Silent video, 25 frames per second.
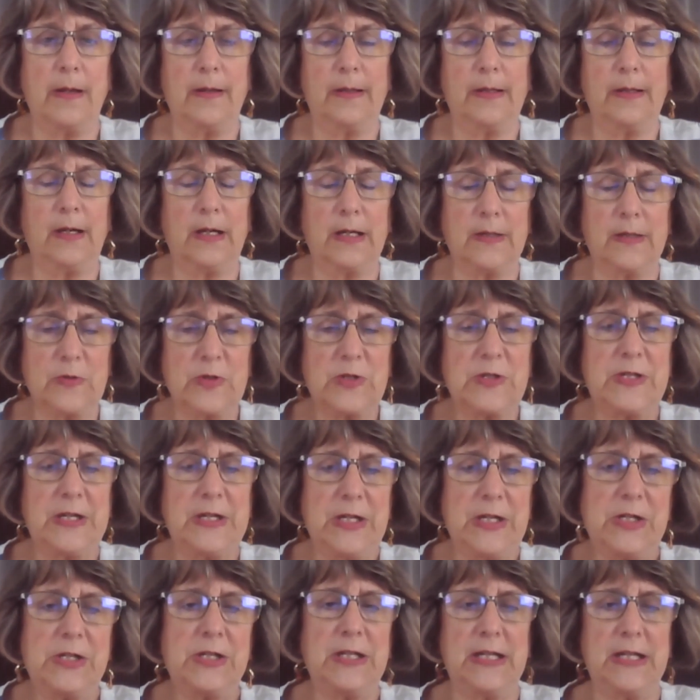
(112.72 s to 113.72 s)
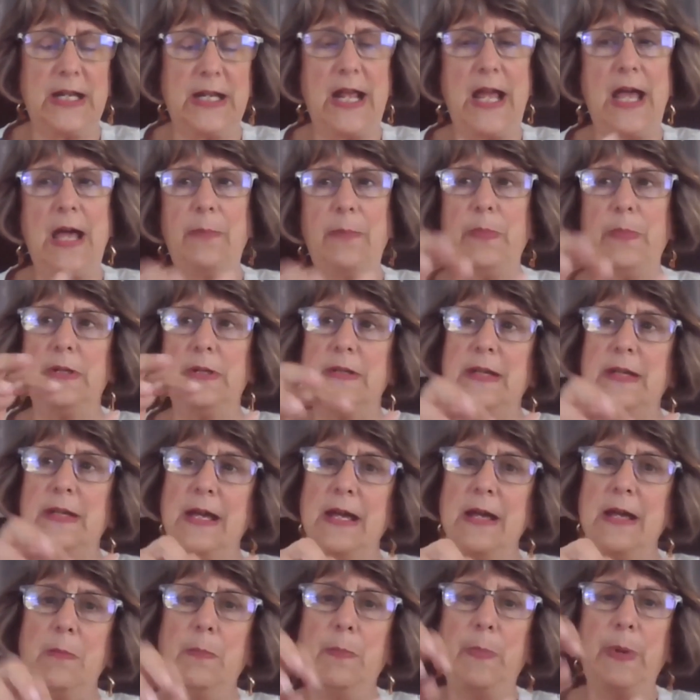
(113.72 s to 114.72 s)
conversation that happens,
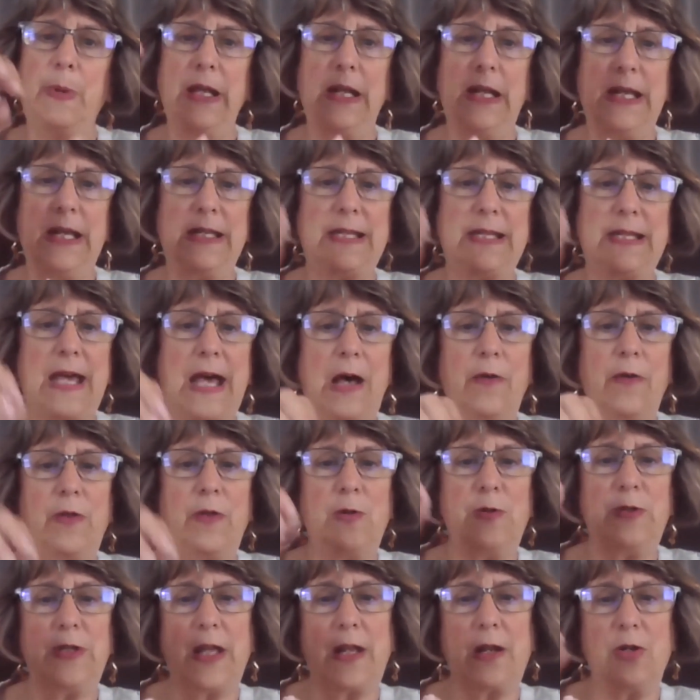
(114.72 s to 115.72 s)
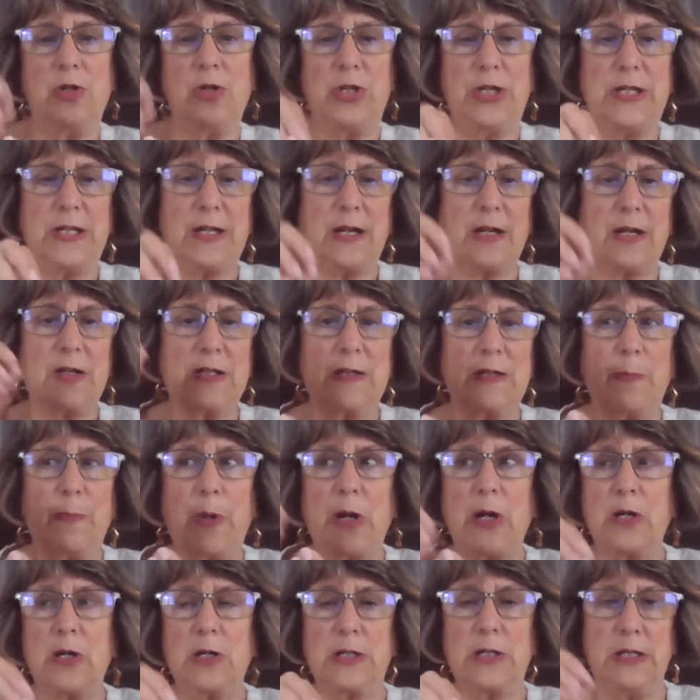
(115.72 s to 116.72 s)
but it's how those energies are
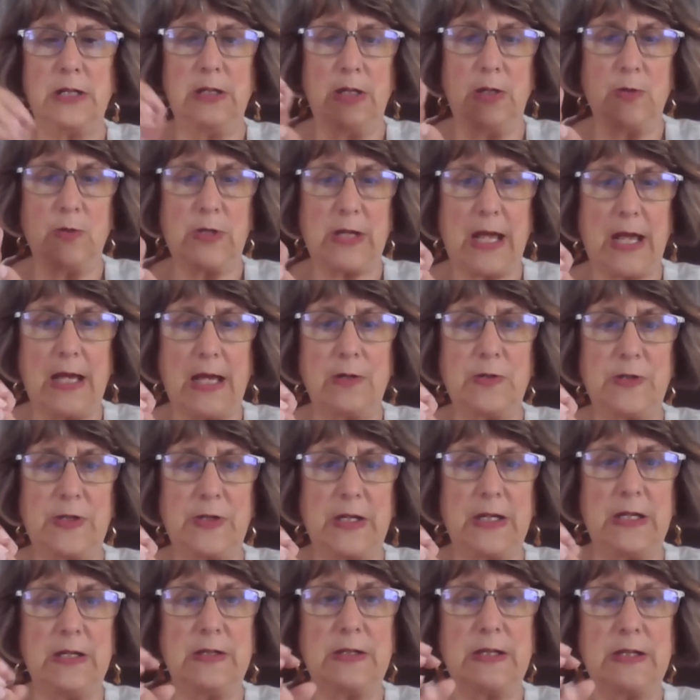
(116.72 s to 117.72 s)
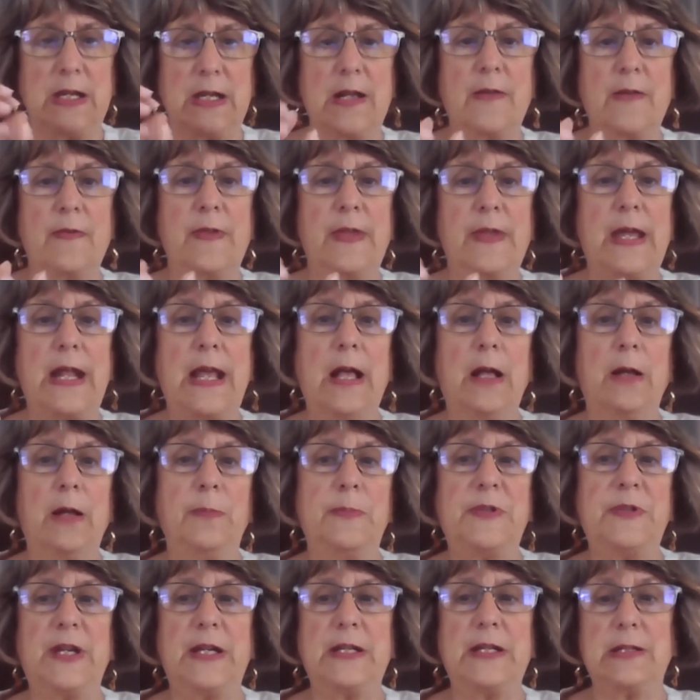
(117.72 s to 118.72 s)
sparked in those houses that
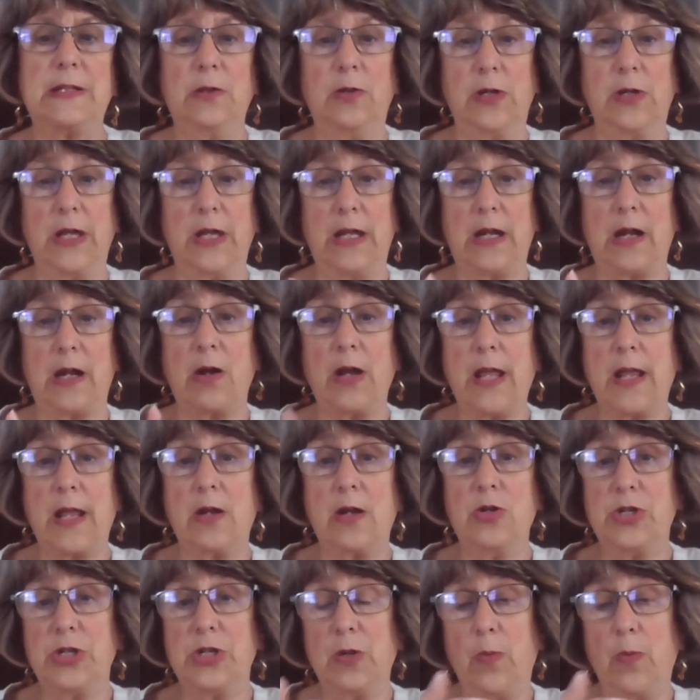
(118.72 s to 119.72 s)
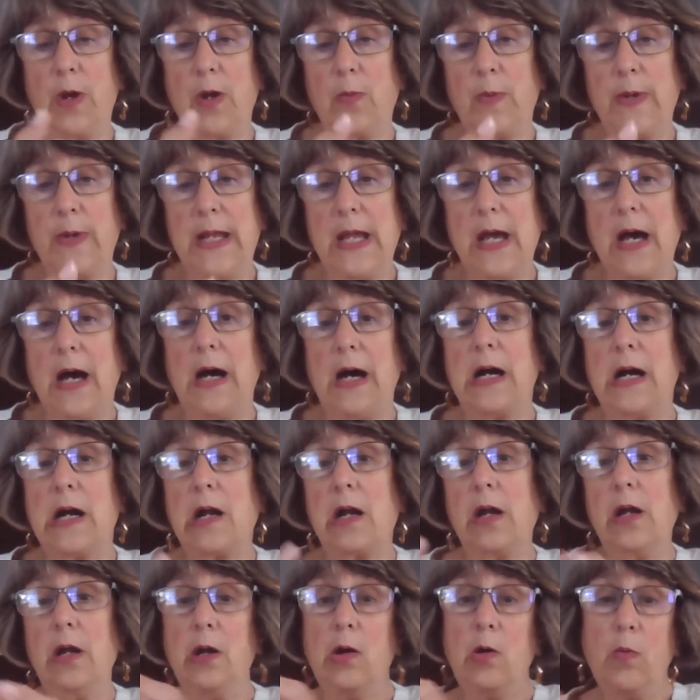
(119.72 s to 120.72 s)
helps us look at our energy, where we are,